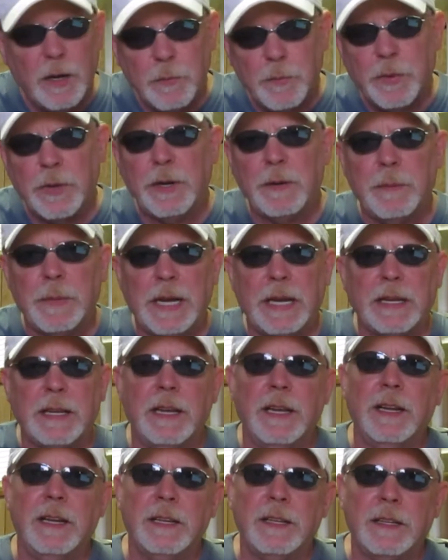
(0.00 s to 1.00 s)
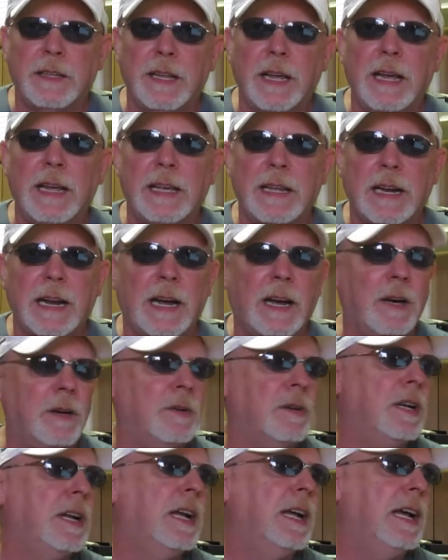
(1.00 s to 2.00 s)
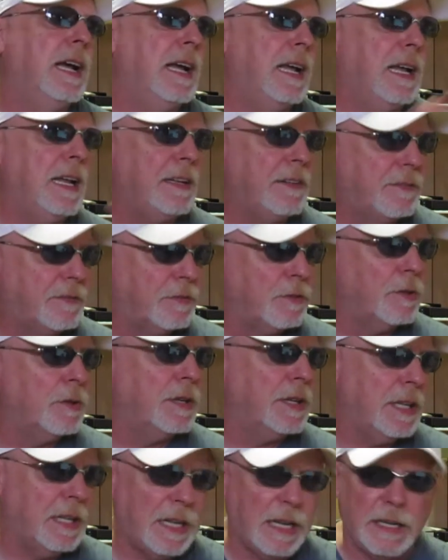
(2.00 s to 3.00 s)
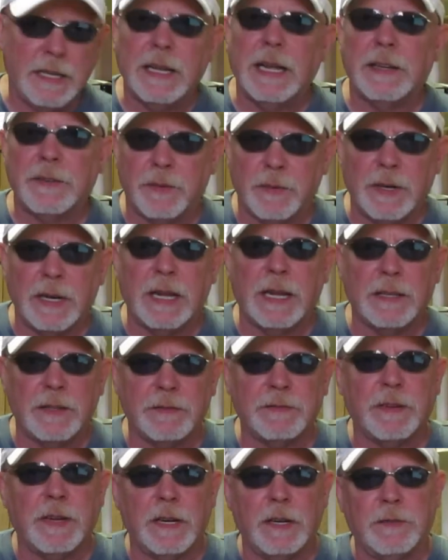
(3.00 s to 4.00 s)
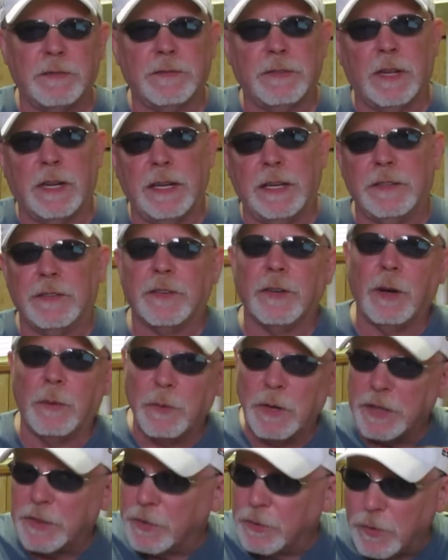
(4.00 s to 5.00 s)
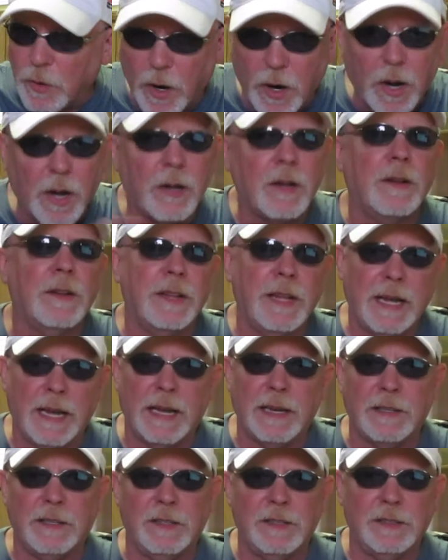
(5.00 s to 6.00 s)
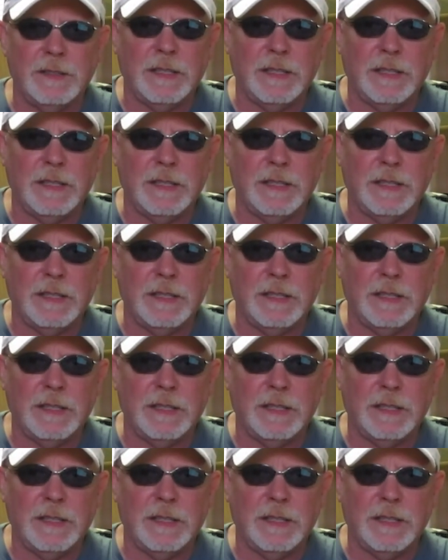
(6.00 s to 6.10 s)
Put it back in, take it out, and flew it, and then that's when I got the final flight. So I went through all of that.